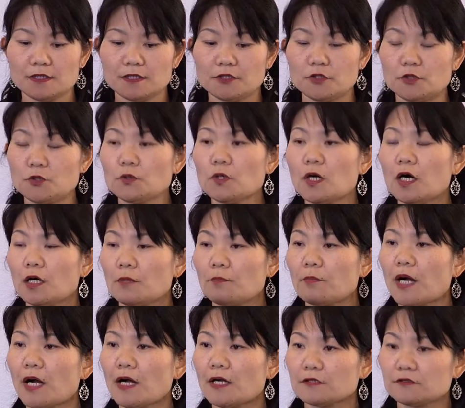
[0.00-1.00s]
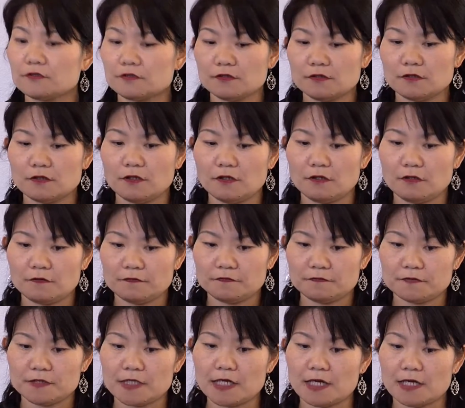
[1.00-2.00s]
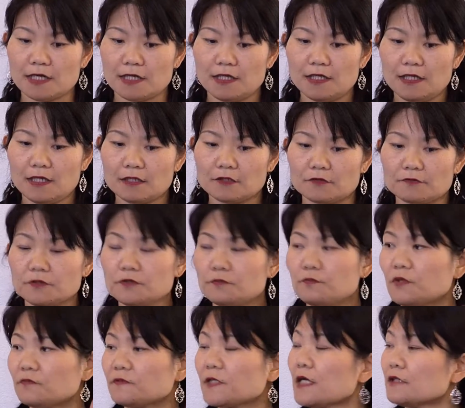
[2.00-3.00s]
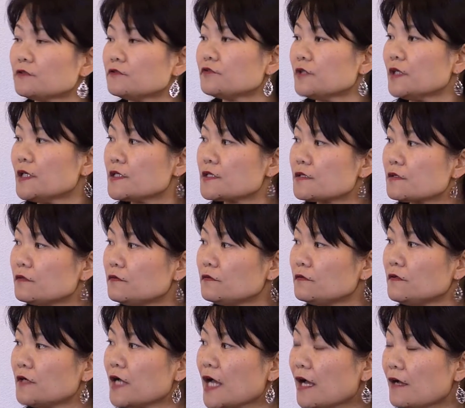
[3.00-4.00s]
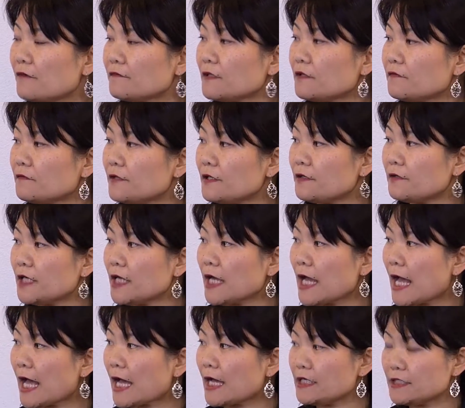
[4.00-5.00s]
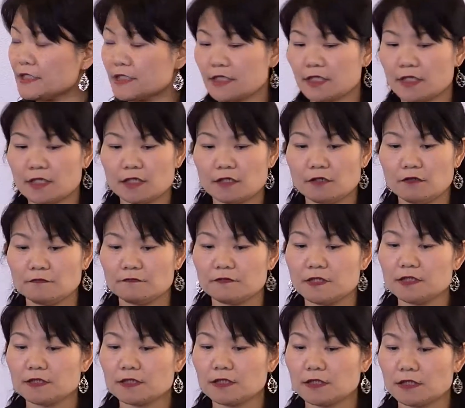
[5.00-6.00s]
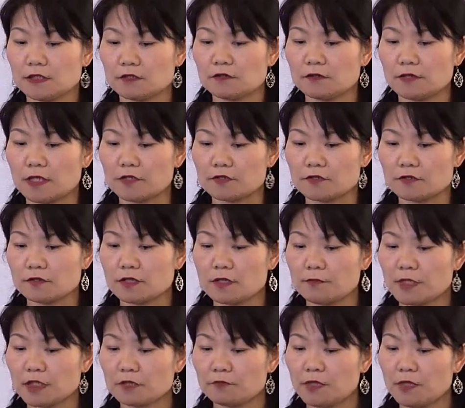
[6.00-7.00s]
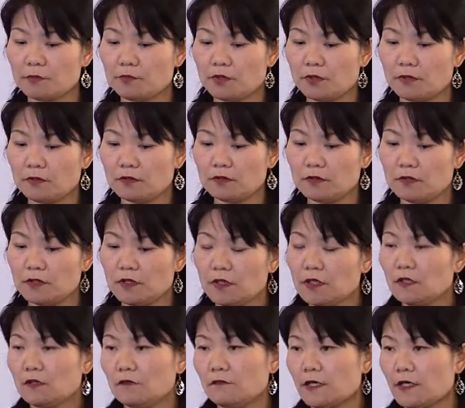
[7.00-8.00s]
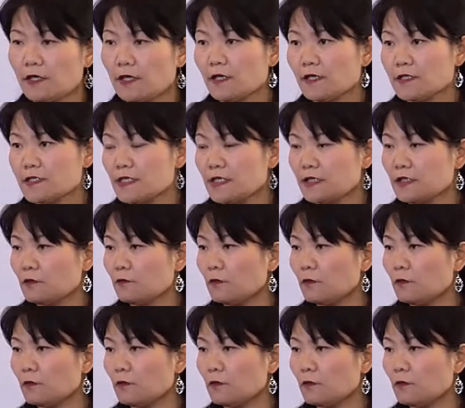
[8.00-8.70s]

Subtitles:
you are part of the group of countries who have the very high share of internet connection among people, whereas in the